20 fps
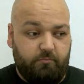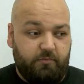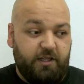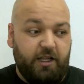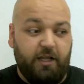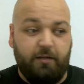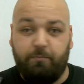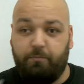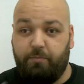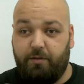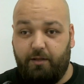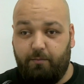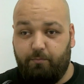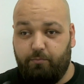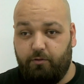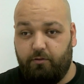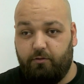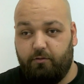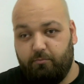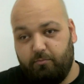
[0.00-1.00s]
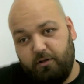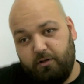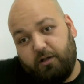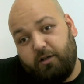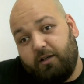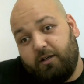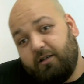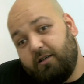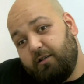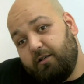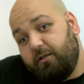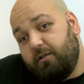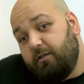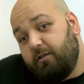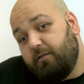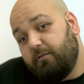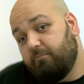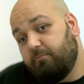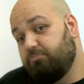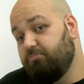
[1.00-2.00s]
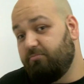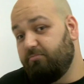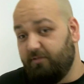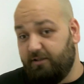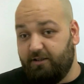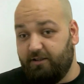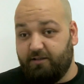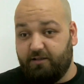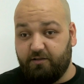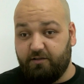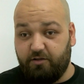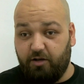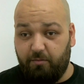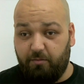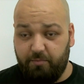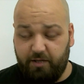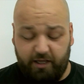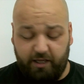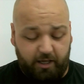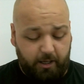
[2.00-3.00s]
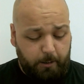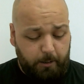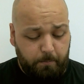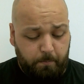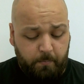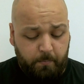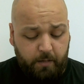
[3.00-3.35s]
dead people, but it's a zombie game.